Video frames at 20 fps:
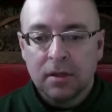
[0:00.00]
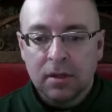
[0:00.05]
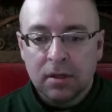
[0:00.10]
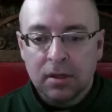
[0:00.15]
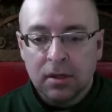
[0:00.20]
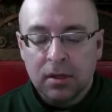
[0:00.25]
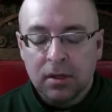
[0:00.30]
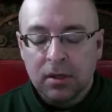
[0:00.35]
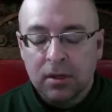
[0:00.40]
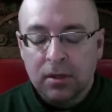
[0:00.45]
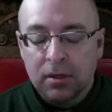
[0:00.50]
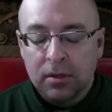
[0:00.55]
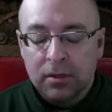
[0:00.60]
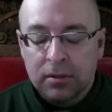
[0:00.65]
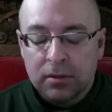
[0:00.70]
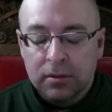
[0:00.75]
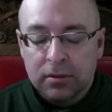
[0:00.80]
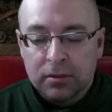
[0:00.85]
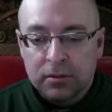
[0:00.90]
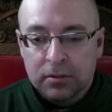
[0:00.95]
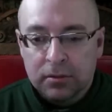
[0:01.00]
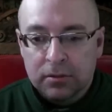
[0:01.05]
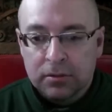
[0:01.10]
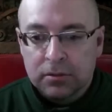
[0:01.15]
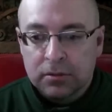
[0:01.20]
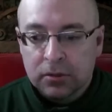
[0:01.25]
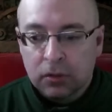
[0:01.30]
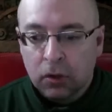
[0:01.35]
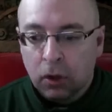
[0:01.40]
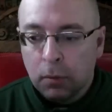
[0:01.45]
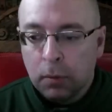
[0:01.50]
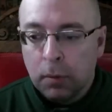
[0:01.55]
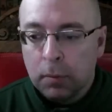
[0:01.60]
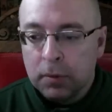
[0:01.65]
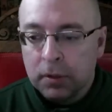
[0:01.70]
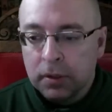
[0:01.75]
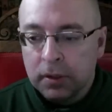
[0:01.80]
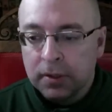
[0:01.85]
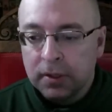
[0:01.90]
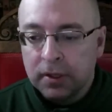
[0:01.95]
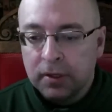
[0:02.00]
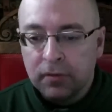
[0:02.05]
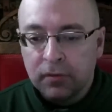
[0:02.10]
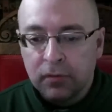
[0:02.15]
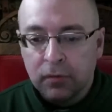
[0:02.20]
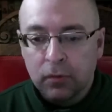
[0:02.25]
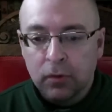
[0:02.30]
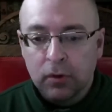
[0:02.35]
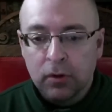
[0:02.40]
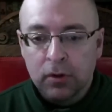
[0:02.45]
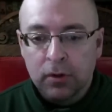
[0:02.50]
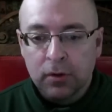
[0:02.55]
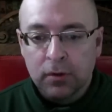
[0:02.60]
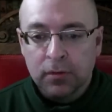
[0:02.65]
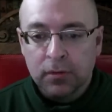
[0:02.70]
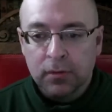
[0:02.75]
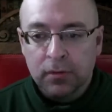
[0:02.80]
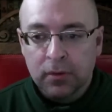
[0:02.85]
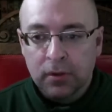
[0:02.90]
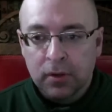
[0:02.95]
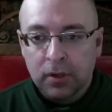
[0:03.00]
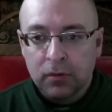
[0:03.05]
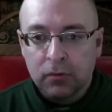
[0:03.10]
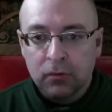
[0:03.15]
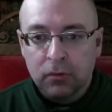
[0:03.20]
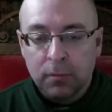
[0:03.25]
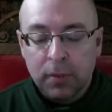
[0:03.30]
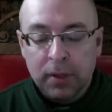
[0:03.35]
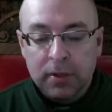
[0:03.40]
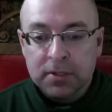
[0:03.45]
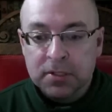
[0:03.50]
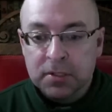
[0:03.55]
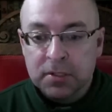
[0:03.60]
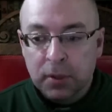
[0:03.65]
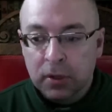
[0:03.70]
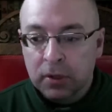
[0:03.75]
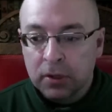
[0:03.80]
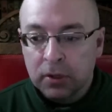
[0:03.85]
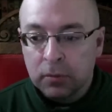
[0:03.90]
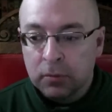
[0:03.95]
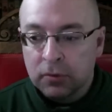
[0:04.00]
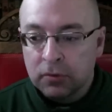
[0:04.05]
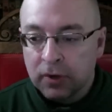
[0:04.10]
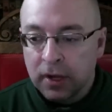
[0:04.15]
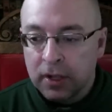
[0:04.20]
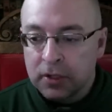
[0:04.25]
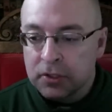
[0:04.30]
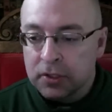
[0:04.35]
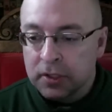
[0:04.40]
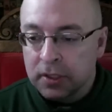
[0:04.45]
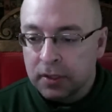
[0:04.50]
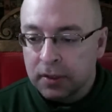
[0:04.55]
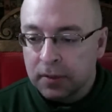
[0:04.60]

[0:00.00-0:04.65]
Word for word: uh, culpability for a tremendous amount of human tragedy.